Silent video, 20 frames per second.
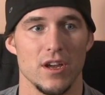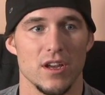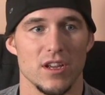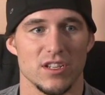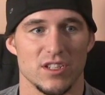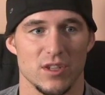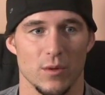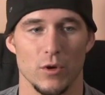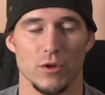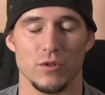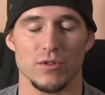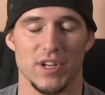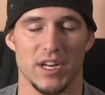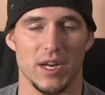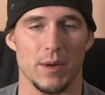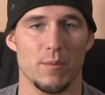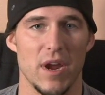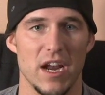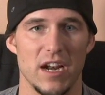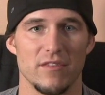someone who's
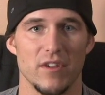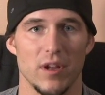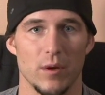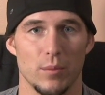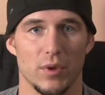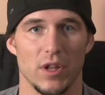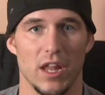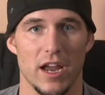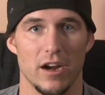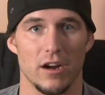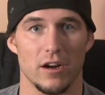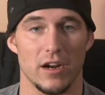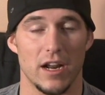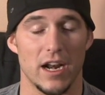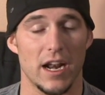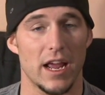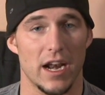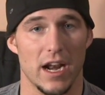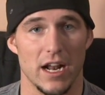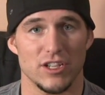like a main event player.
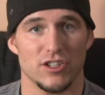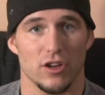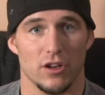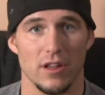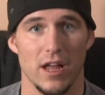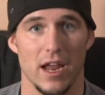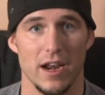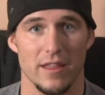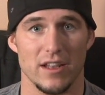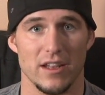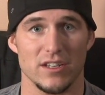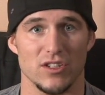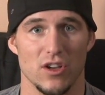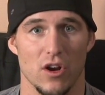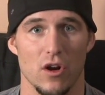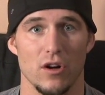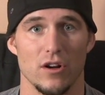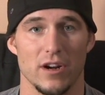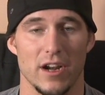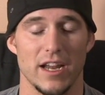And I took a lot of that to heart,